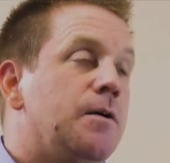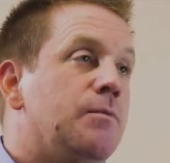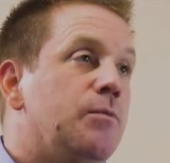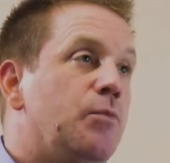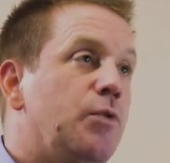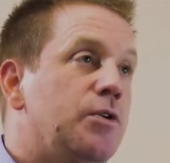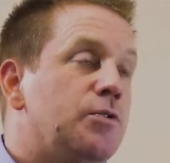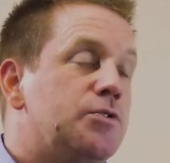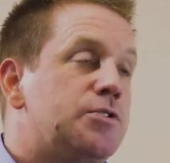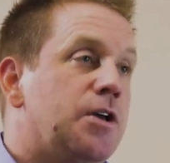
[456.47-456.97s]

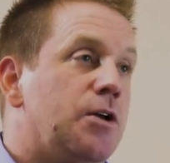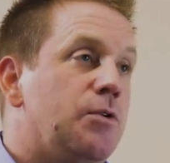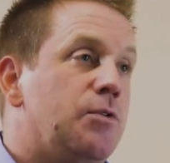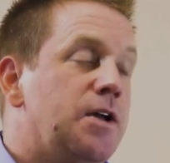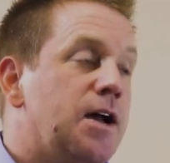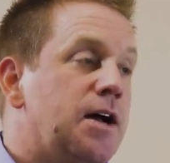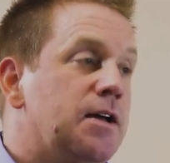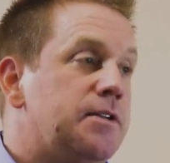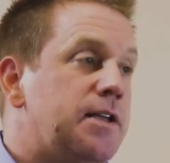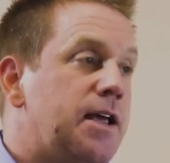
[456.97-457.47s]
We also
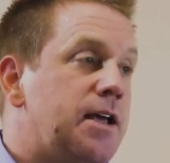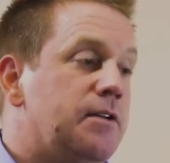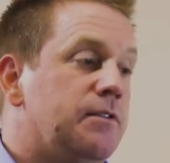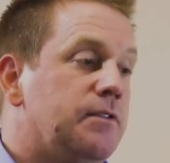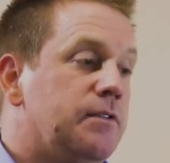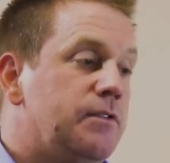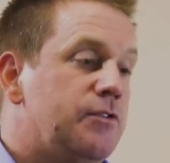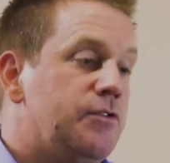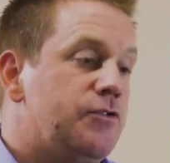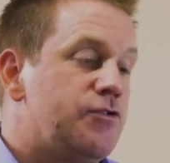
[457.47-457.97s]
cut
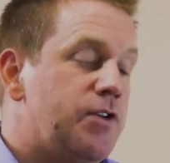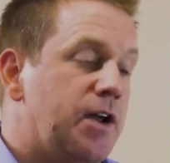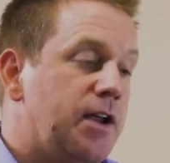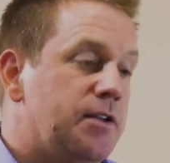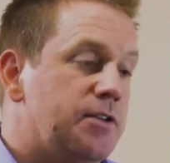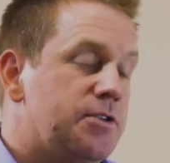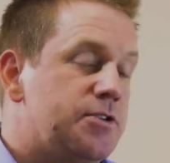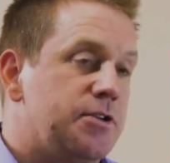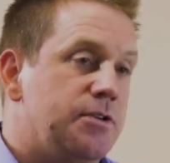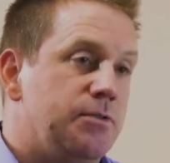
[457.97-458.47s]
down
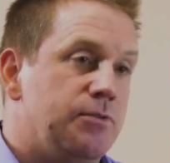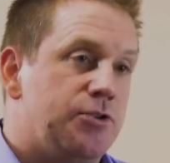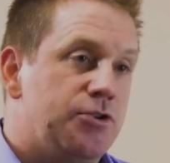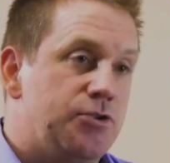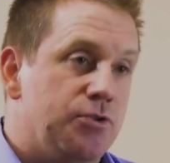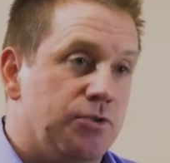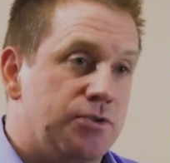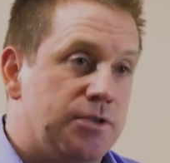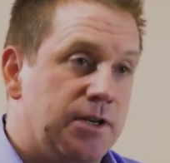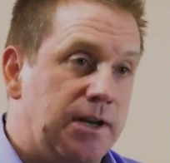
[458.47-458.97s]
trailers to
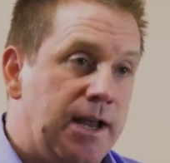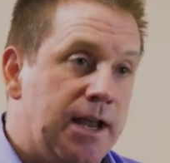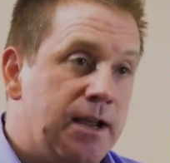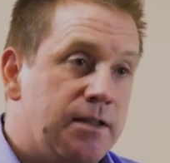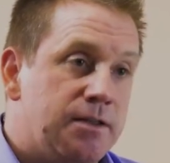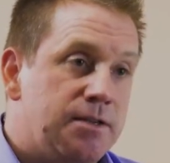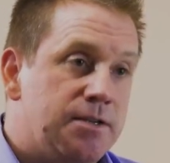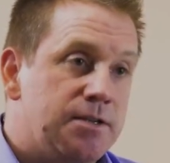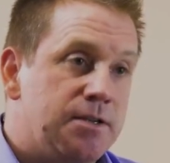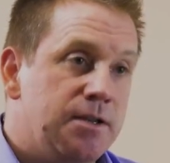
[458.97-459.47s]
shorter
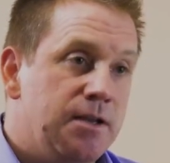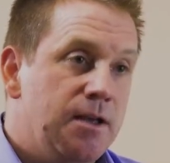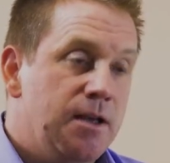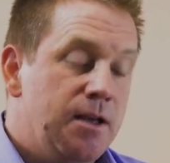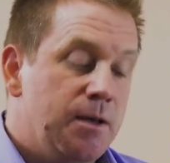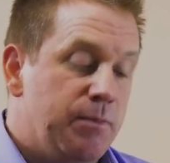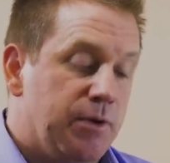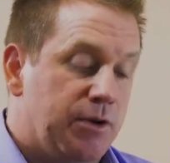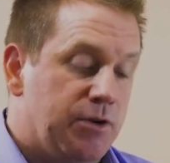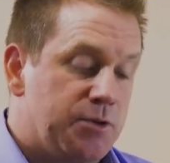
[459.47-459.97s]
lengths
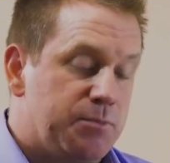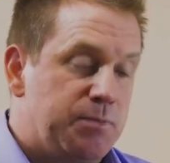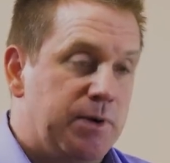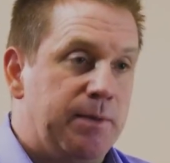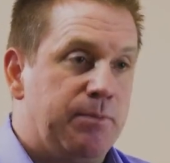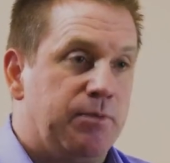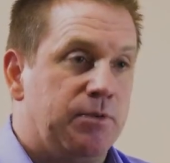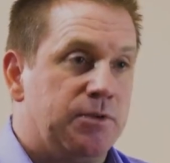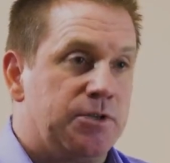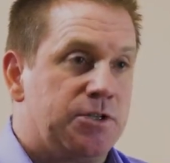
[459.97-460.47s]
because
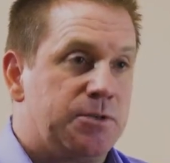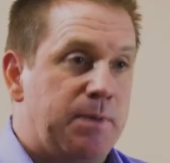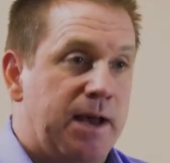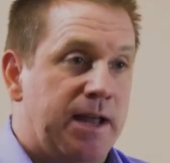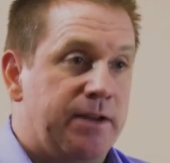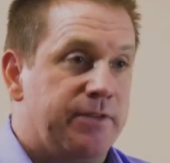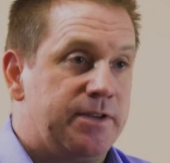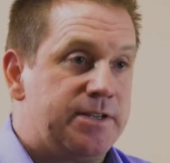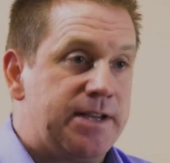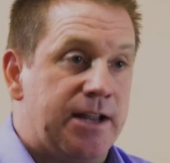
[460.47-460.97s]
people's span
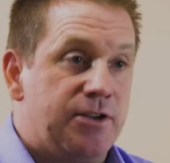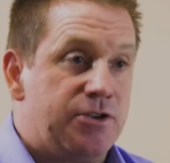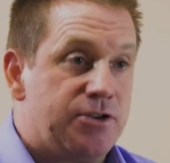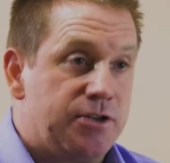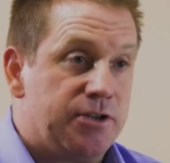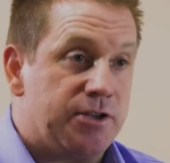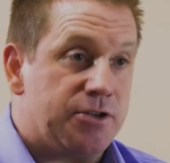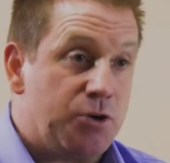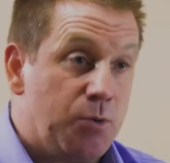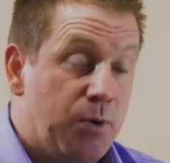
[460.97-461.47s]
of
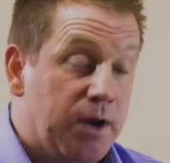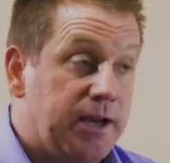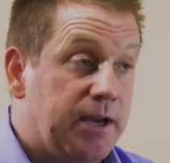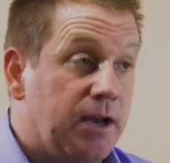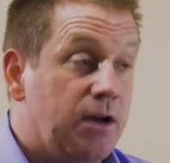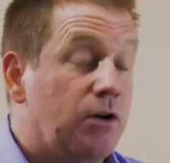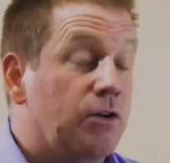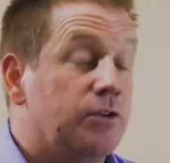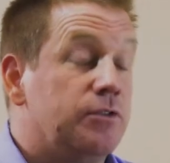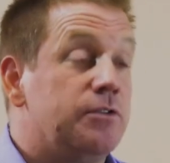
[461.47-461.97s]
attention is
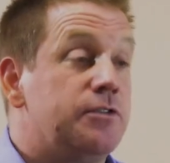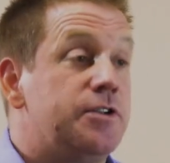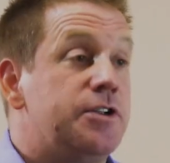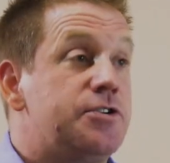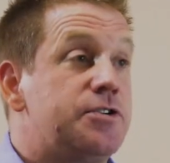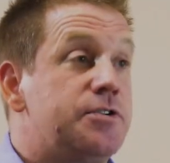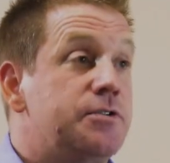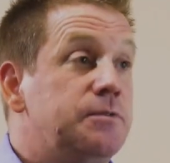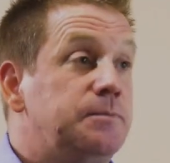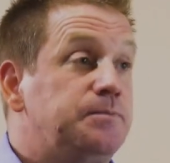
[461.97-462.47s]
quicker on
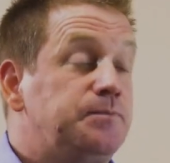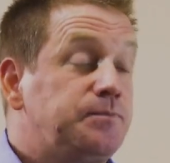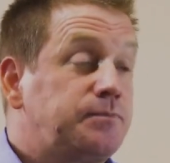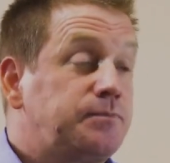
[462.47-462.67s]
digital.